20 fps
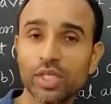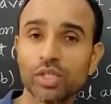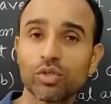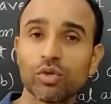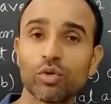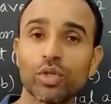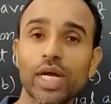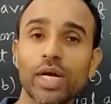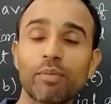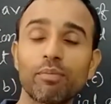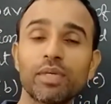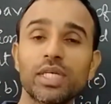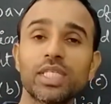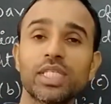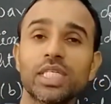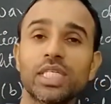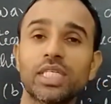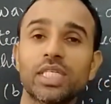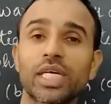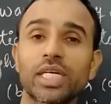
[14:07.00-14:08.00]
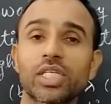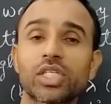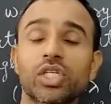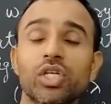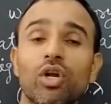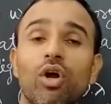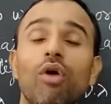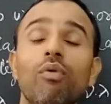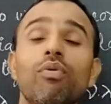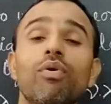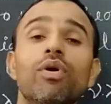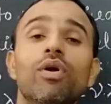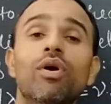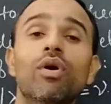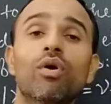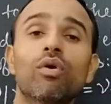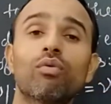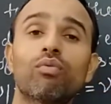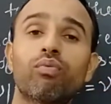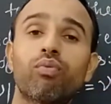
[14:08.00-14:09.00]
So that means ejection of
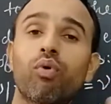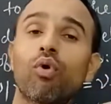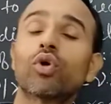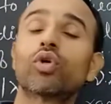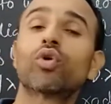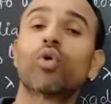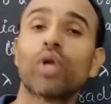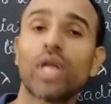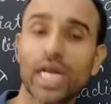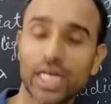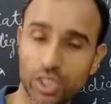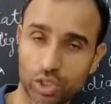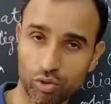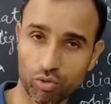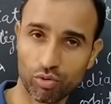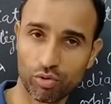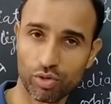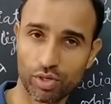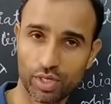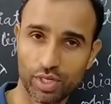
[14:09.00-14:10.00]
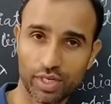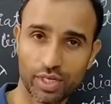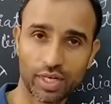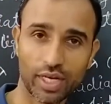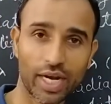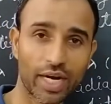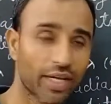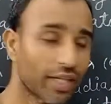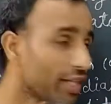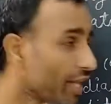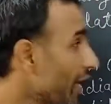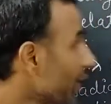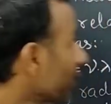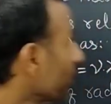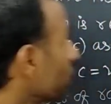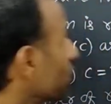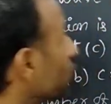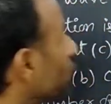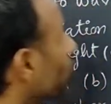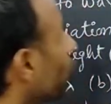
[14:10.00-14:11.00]
photoelectron, and that
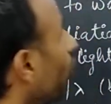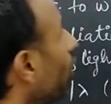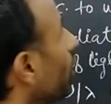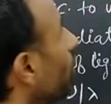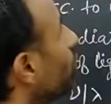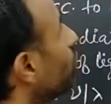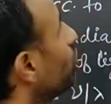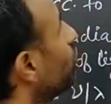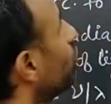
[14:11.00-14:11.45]
is called